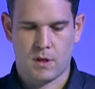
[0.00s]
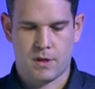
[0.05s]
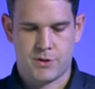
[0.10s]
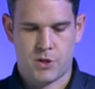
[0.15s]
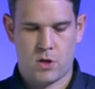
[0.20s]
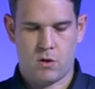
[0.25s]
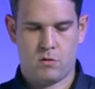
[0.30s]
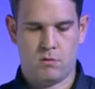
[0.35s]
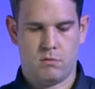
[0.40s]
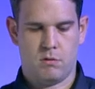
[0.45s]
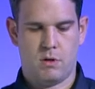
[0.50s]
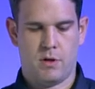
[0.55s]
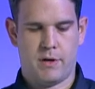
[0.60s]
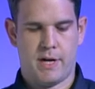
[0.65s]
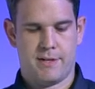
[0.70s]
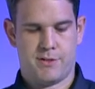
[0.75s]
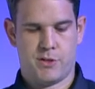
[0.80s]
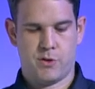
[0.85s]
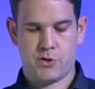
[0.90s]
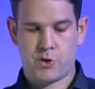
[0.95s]
So,
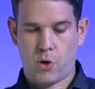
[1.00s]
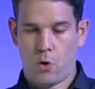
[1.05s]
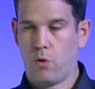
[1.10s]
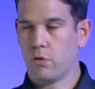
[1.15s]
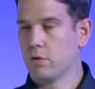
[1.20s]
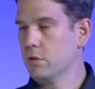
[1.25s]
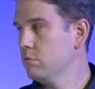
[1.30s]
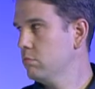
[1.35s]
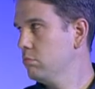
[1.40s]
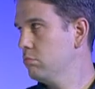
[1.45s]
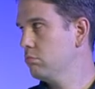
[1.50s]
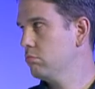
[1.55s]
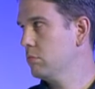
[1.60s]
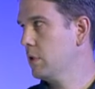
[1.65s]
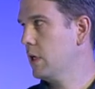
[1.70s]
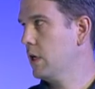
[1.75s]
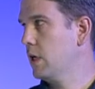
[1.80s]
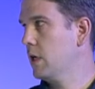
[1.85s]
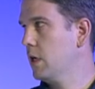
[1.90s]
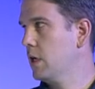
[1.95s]
okay, so in total,
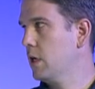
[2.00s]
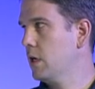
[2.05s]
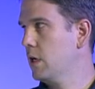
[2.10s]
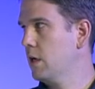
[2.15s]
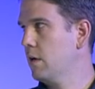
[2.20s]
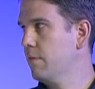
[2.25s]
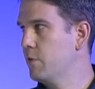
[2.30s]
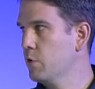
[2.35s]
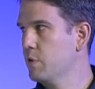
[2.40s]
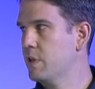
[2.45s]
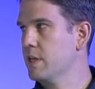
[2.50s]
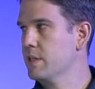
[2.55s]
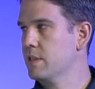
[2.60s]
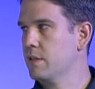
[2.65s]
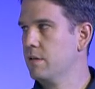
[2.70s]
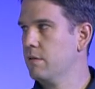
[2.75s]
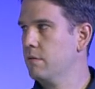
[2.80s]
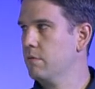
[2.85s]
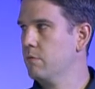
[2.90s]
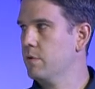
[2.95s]
uh, a few things
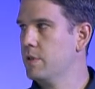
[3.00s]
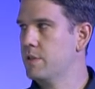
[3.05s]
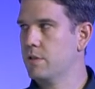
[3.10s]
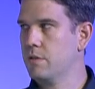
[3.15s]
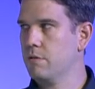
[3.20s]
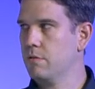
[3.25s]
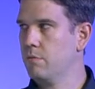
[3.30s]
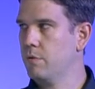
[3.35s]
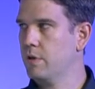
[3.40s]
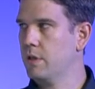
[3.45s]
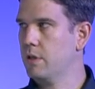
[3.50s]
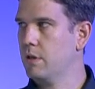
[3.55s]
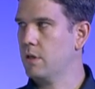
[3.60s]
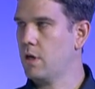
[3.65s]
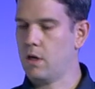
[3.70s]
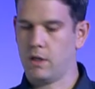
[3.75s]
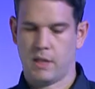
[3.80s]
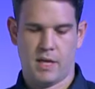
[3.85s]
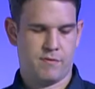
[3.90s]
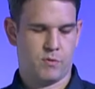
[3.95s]
that we,
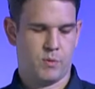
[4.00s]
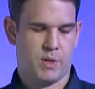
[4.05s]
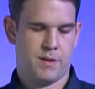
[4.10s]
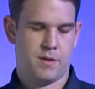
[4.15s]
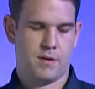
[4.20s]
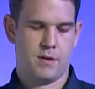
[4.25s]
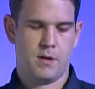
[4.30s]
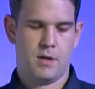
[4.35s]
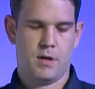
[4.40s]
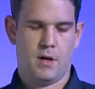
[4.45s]
we are left with.